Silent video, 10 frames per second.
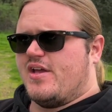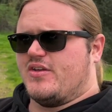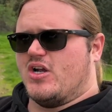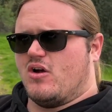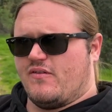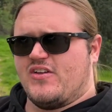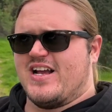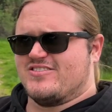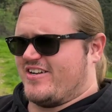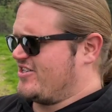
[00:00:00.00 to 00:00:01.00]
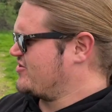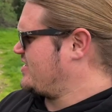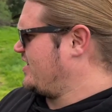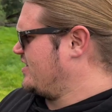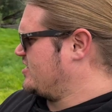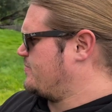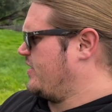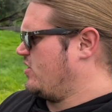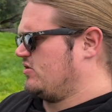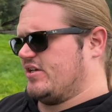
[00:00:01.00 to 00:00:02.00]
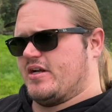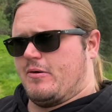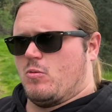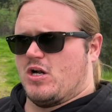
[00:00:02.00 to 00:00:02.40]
you know, if you guys are interested in this build and